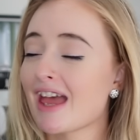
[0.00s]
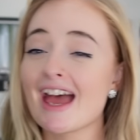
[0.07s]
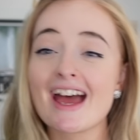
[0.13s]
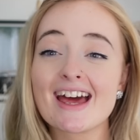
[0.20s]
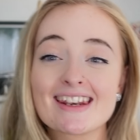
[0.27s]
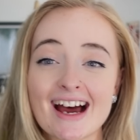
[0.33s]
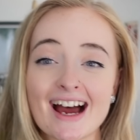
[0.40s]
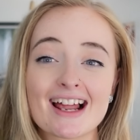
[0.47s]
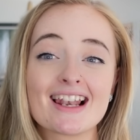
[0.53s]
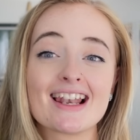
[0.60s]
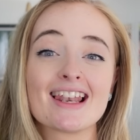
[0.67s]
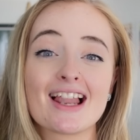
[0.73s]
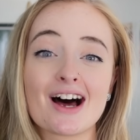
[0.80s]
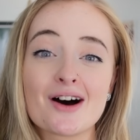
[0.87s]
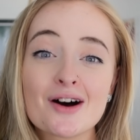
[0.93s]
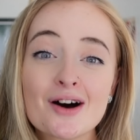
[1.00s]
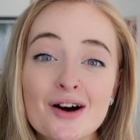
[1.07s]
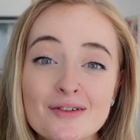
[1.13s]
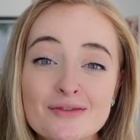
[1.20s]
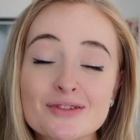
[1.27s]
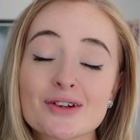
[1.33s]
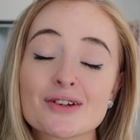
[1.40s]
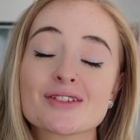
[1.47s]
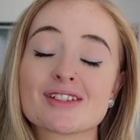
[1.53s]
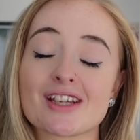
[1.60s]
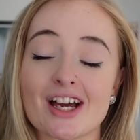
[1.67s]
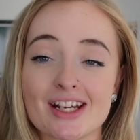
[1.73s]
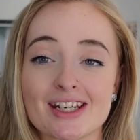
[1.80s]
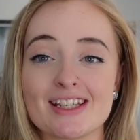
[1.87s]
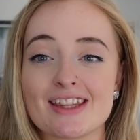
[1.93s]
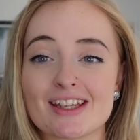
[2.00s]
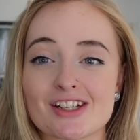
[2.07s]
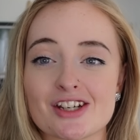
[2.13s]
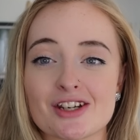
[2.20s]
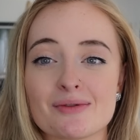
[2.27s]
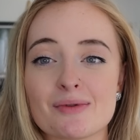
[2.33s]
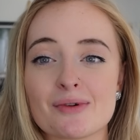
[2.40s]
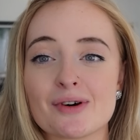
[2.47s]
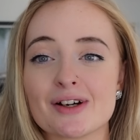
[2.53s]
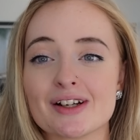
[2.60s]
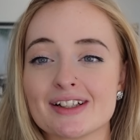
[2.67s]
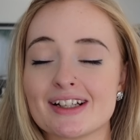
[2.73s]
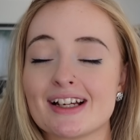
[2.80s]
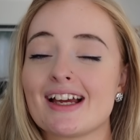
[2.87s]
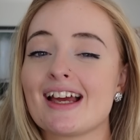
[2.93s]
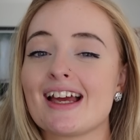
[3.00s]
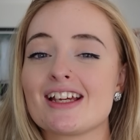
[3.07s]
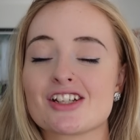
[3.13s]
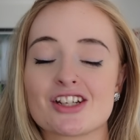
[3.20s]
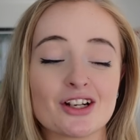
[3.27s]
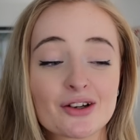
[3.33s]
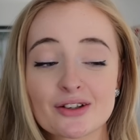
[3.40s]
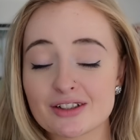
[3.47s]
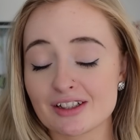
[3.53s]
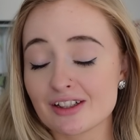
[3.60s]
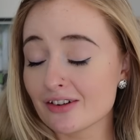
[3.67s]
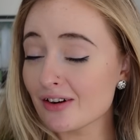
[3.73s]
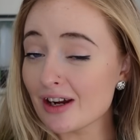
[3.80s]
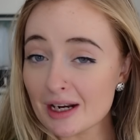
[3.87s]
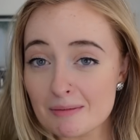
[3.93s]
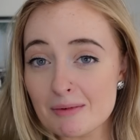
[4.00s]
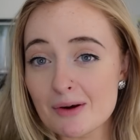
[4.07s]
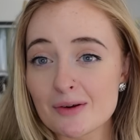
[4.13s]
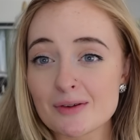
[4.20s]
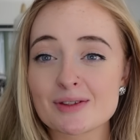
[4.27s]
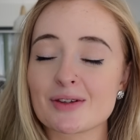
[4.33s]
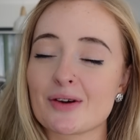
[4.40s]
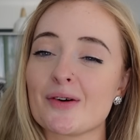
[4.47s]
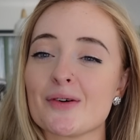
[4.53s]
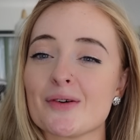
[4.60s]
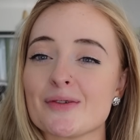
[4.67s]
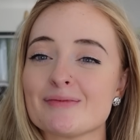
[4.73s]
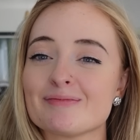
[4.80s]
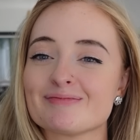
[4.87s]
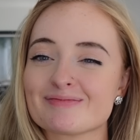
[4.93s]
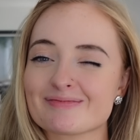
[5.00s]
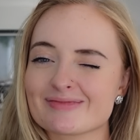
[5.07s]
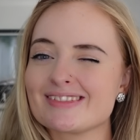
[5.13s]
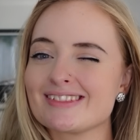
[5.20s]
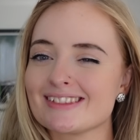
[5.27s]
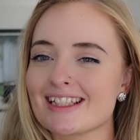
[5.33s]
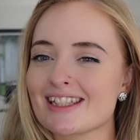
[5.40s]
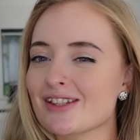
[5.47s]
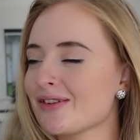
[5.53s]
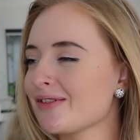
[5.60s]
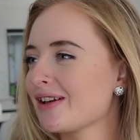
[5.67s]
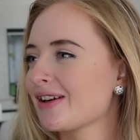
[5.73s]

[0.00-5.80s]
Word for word: And I loved her sari that she wore. She looked incredible, so Let's go